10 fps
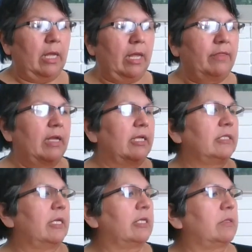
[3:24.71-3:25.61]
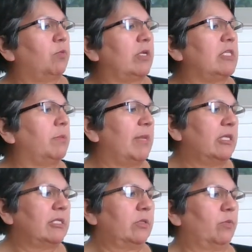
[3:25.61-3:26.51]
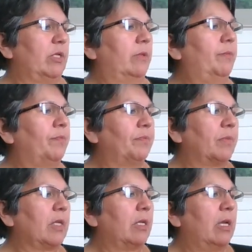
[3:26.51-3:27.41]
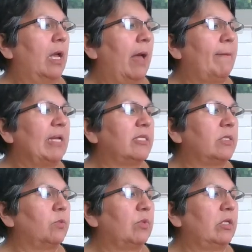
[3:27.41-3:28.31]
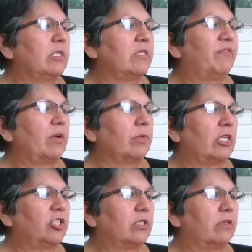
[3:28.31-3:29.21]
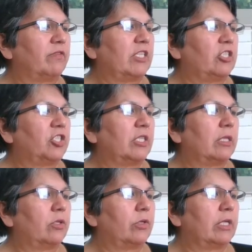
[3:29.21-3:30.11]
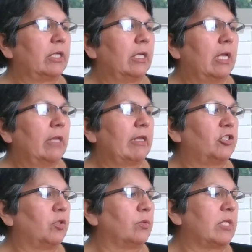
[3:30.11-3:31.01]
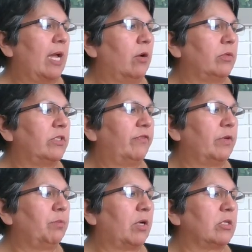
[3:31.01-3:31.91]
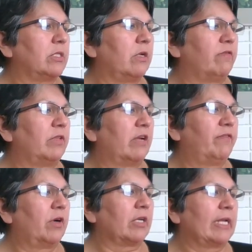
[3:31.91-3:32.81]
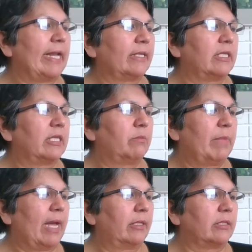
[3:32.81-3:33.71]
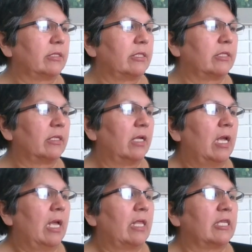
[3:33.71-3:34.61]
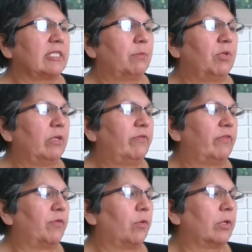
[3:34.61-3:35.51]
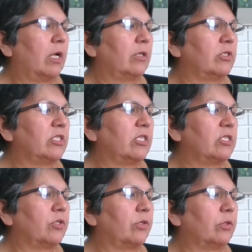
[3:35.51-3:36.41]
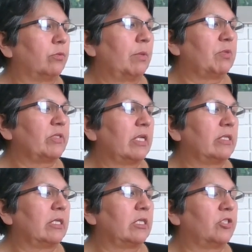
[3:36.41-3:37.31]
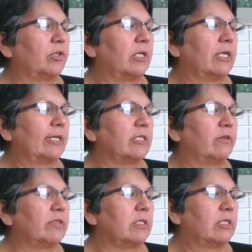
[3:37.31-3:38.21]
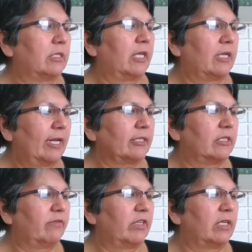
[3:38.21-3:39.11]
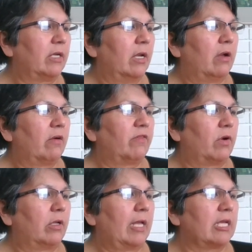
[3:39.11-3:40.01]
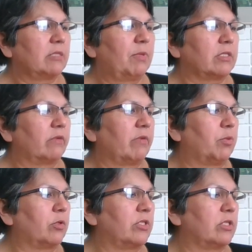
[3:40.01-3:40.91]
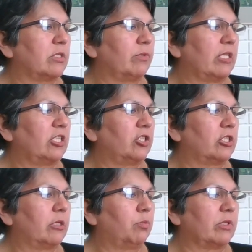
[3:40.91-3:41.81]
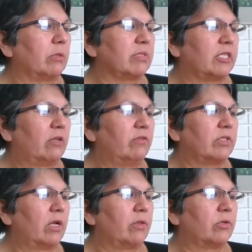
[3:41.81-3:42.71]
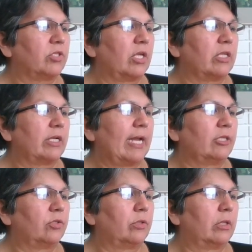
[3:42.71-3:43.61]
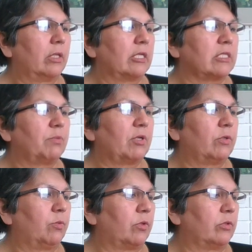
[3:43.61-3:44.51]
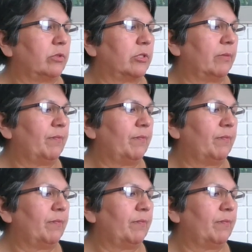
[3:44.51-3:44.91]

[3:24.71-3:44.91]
And then it says, what is a medicine wheel? A medicine wheel is a foundation of teaching and learning that shows how different parts of life are connected and balanced. The symbol of the 4 colors in a circle represent the interconnectivity of all aspects of a person's relationship with themselves, others, and the natural and spirit worlds.